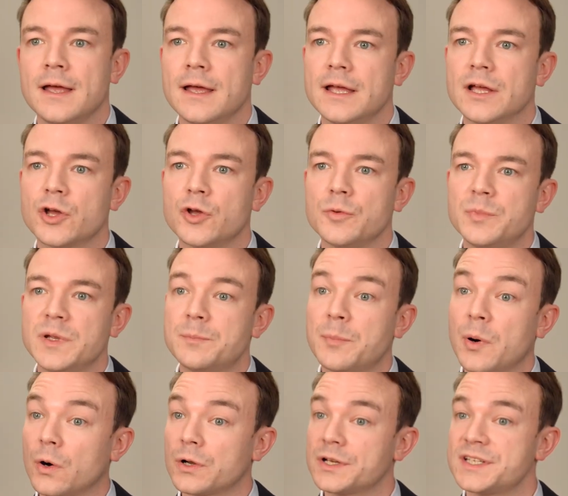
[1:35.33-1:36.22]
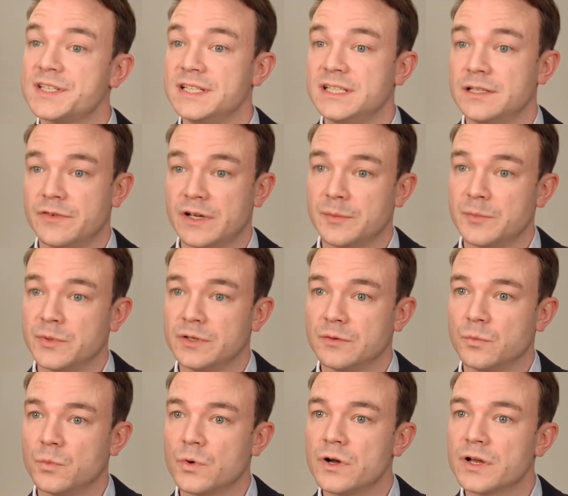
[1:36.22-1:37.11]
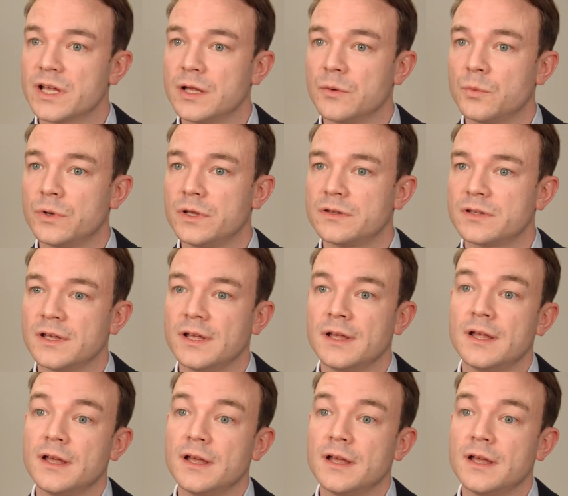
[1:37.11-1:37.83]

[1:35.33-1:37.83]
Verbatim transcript: It could be policy development, working with